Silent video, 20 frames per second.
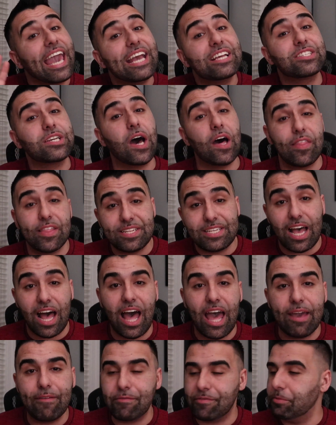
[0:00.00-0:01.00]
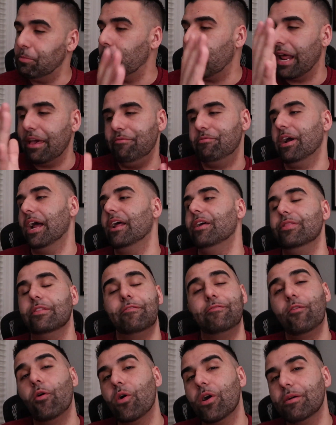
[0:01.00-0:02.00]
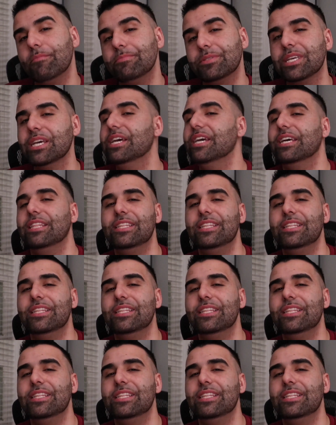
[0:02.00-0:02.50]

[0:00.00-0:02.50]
case all the time from what I've read on the forums.